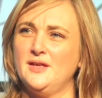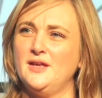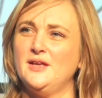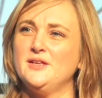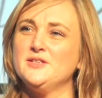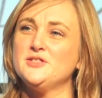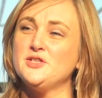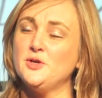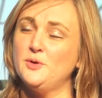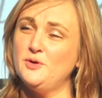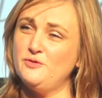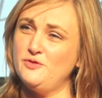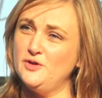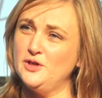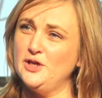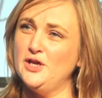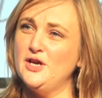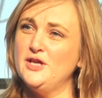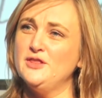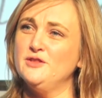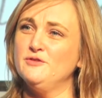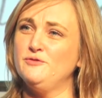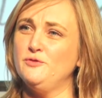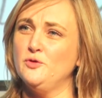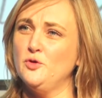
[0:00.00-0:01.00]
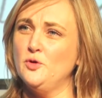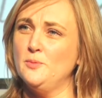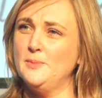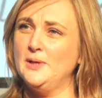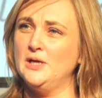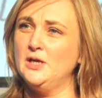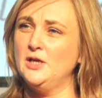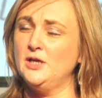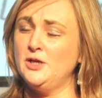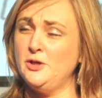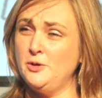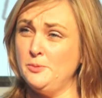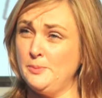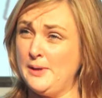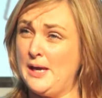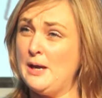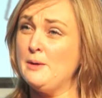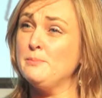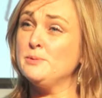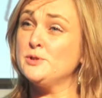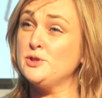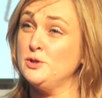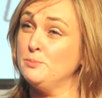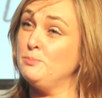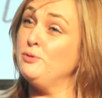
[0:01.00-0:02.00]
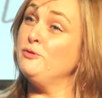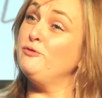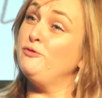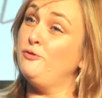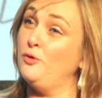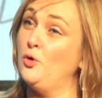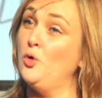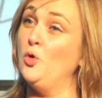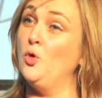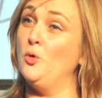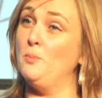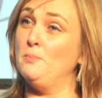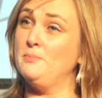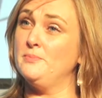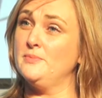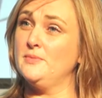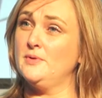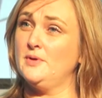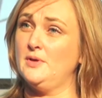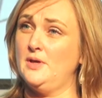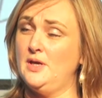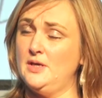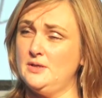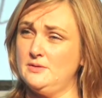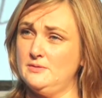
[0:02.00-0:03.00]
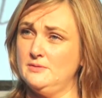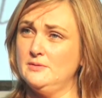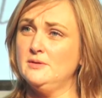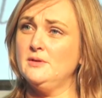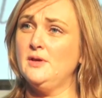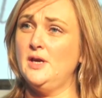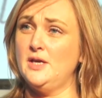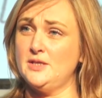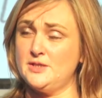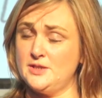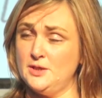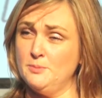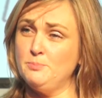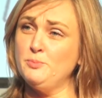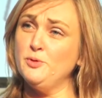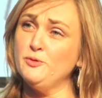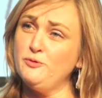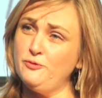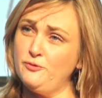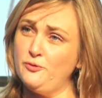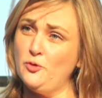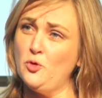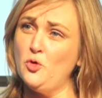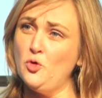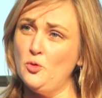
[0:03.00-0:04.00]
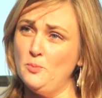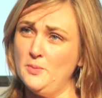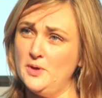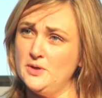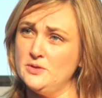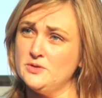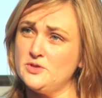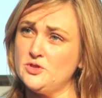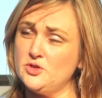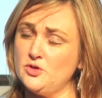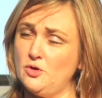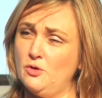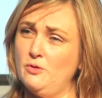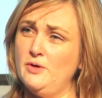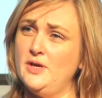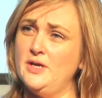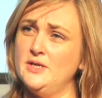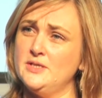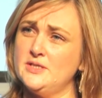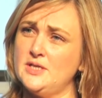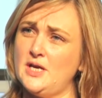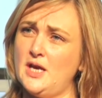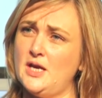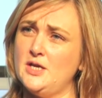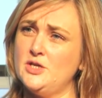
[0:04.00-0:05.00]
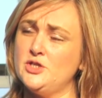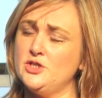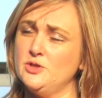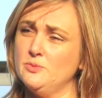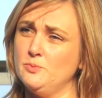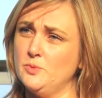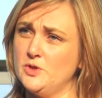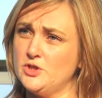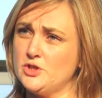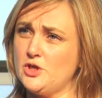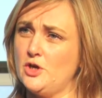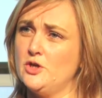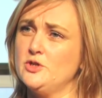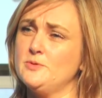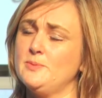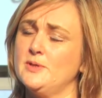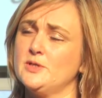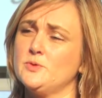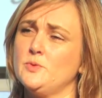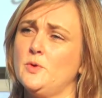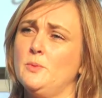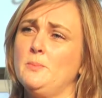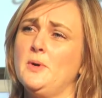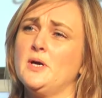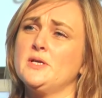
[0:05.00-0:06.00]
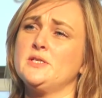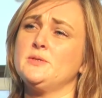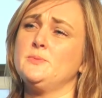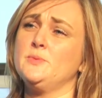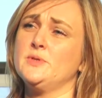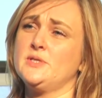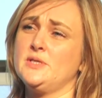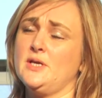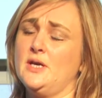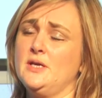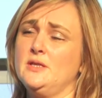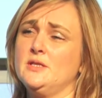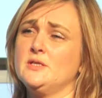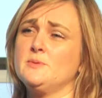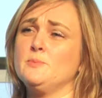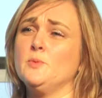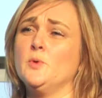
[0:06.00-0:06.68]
So if you learn the formula, you'll be able to perform. It's a performance orientation, which goes back to what Martin was saying this